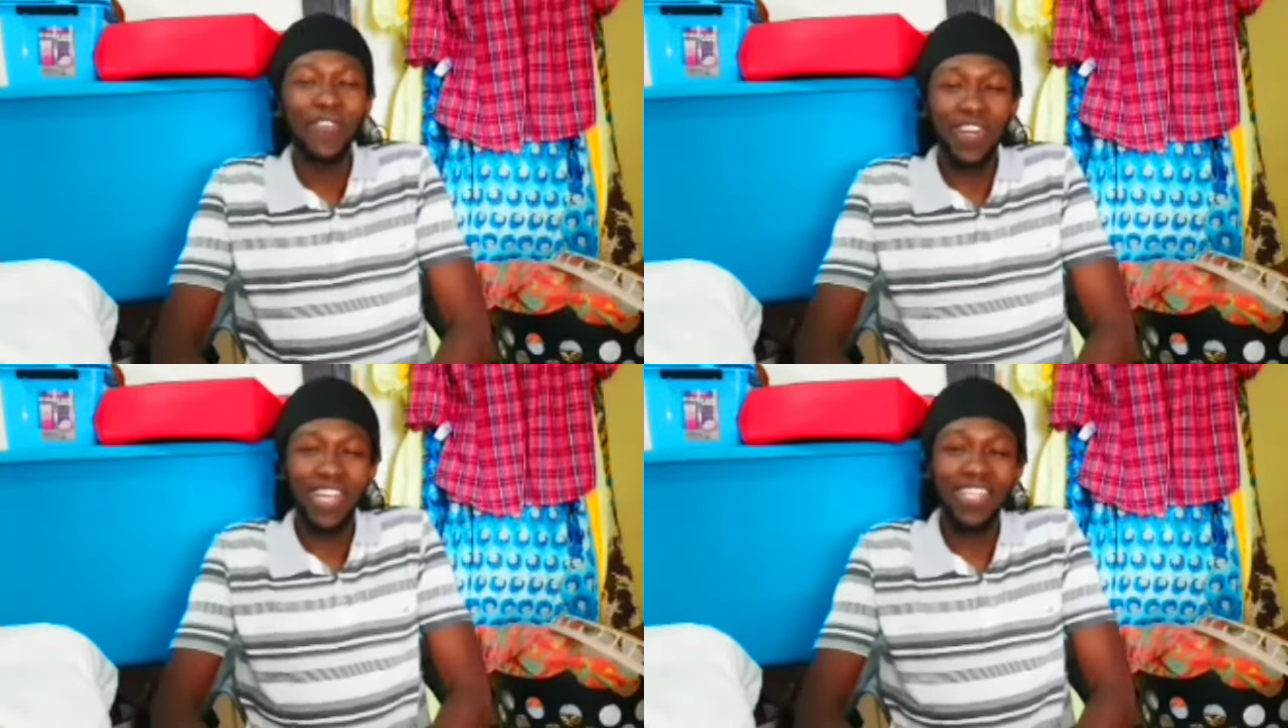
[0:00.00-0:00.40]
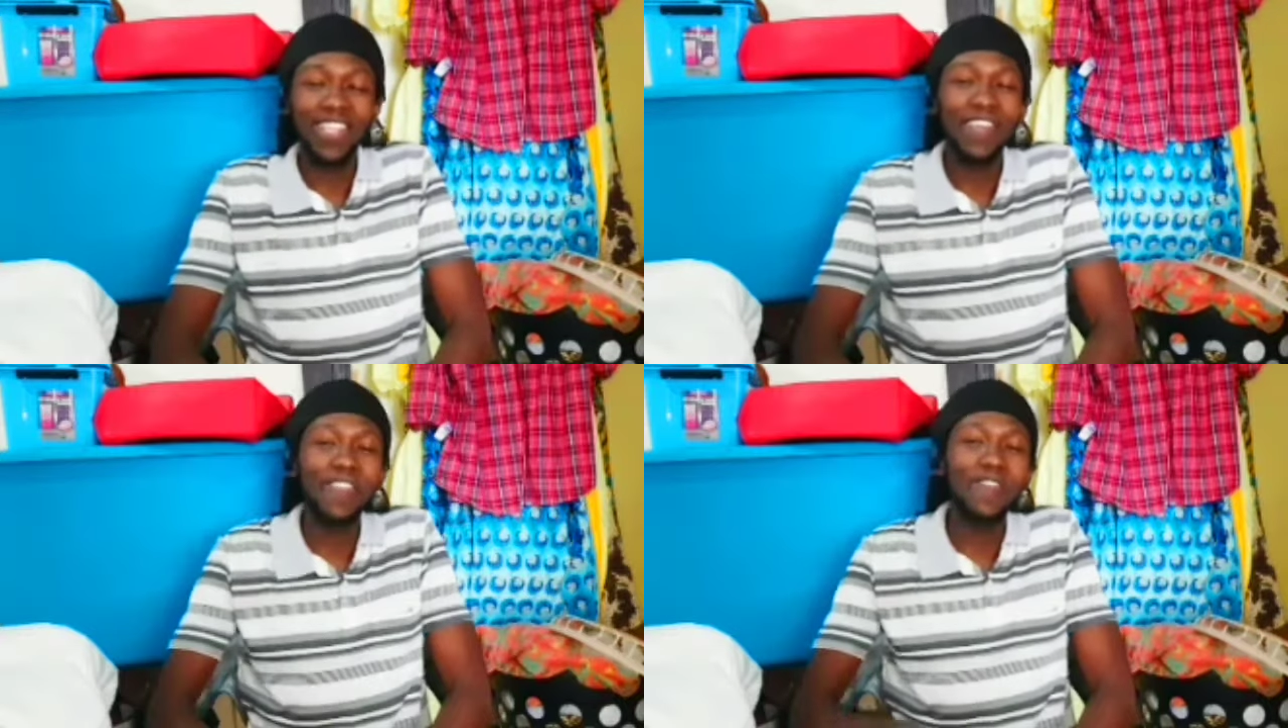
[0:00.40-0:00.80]

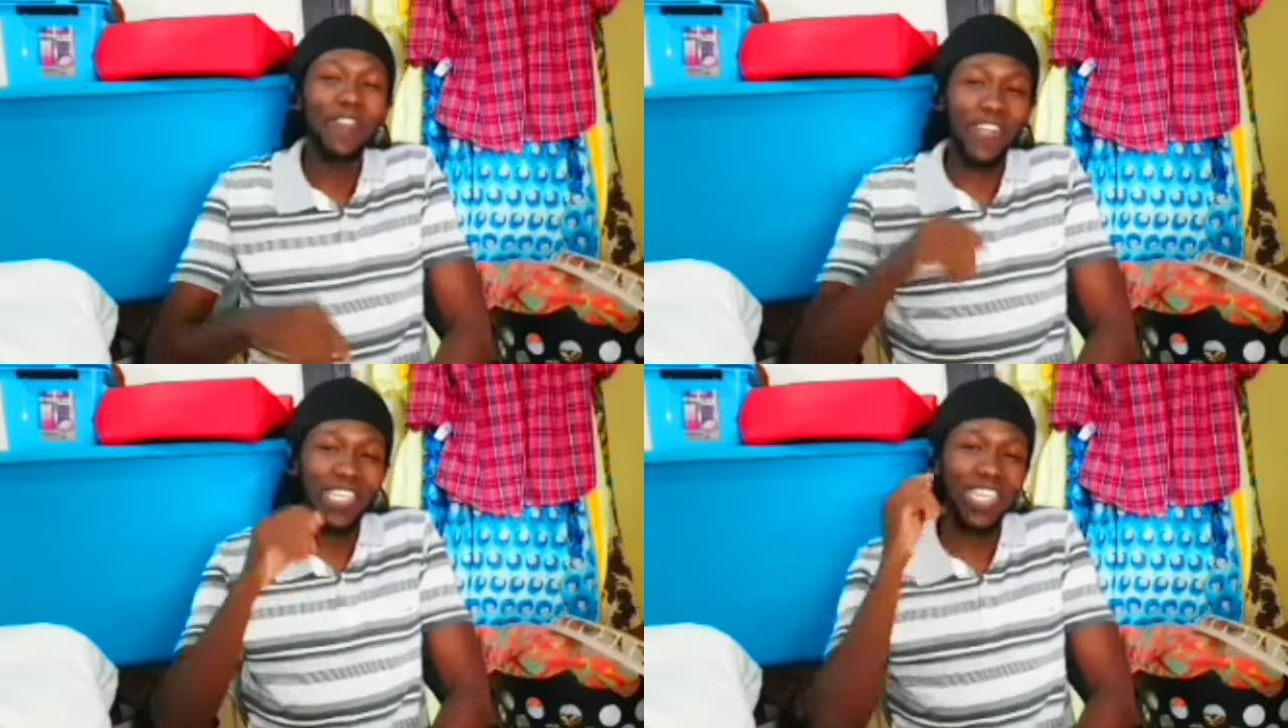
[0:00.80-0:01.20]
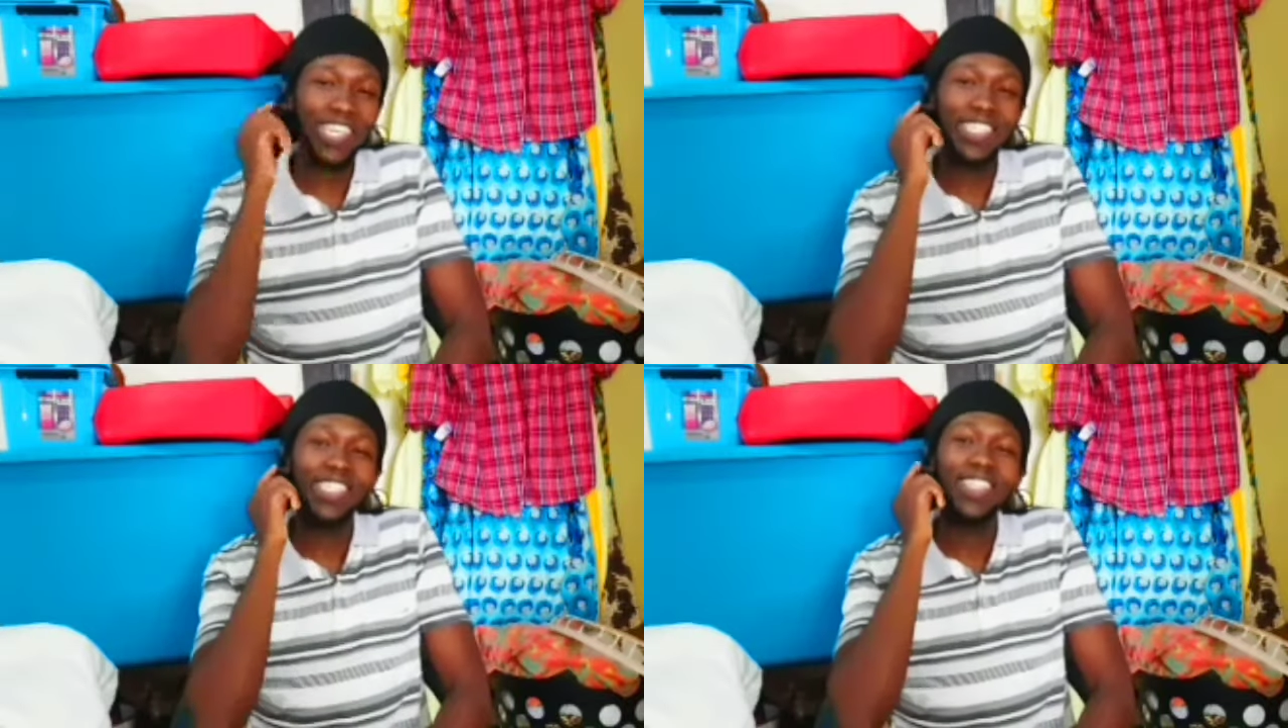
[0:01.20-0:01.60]
right
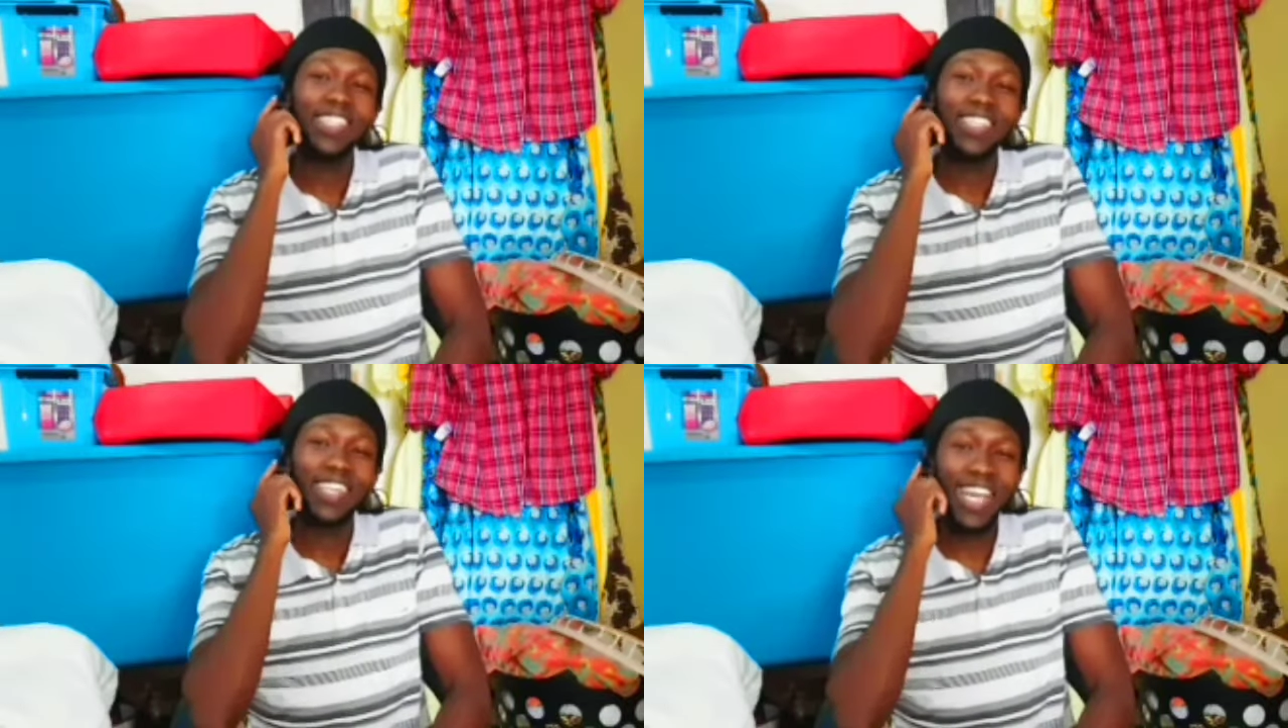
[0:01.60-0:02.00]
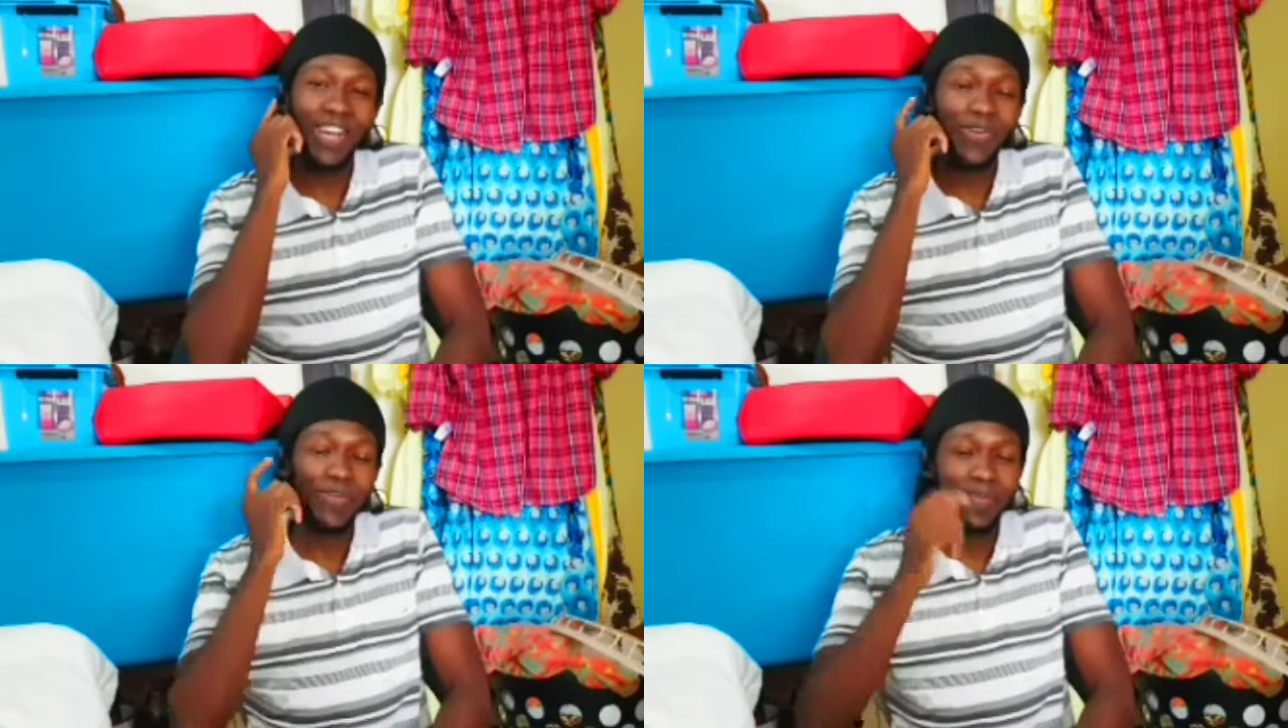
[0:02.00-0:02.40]
freaking
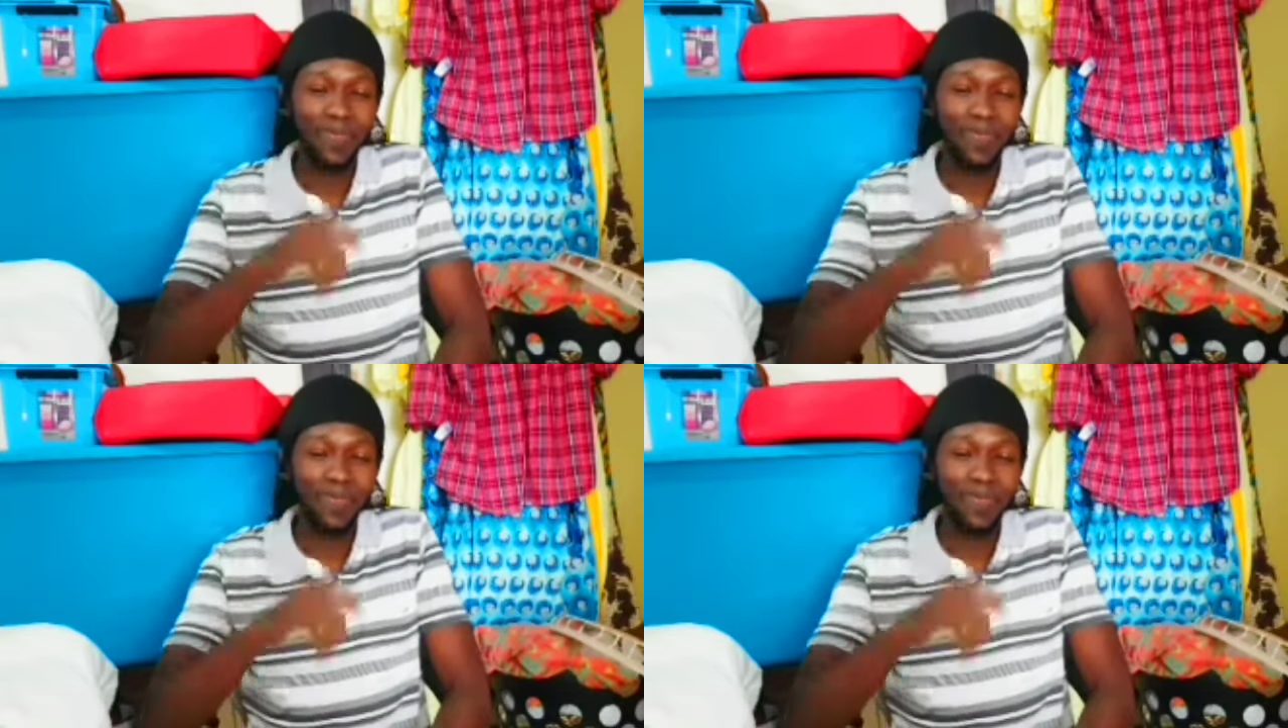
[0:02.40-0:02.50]
now.